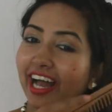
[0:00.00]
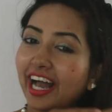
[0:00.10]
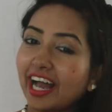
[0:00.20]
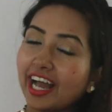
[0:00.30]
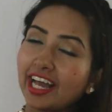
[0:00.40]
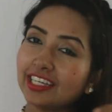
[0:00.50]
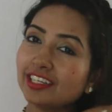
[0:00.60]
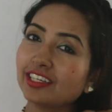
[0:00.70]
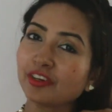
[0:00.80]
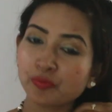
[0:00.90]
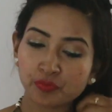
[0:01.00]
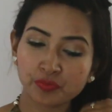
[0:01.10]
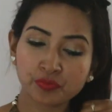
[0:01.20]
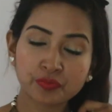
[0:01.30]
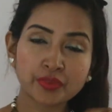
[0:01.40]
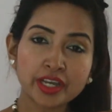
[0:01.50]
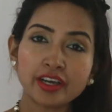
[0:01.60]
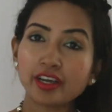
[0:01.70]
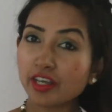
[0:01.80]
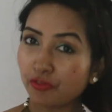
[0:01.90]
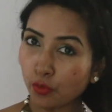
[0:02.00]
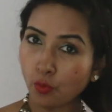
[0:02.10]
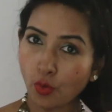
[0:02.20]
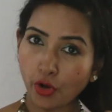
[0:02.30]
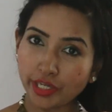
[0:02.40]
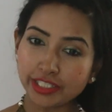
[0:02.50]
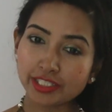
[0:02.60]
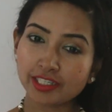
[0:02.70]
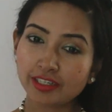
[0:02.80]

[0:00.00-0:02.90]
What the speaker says: and if you want,